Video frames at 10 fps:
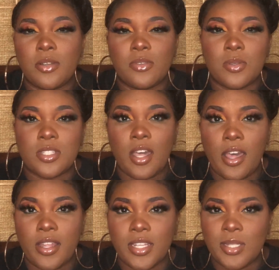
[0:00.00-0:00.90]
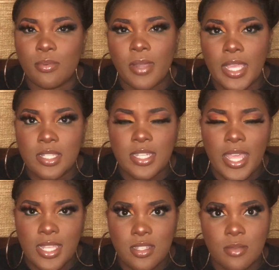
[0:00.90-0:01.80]
of those oddly priced
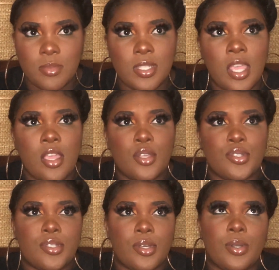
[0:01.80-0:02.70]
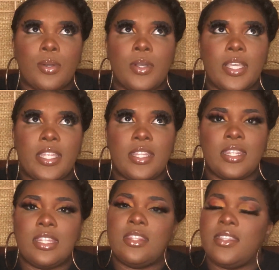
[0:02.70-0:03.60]
items. So
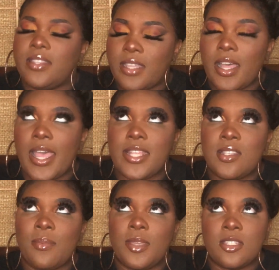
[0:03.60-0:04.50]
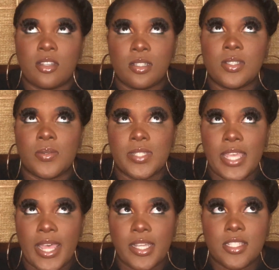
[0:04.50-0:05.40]
the item is also
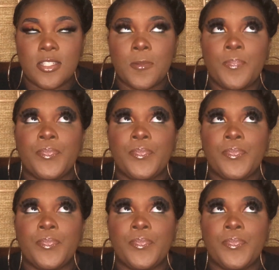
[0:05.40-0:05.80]
taxed.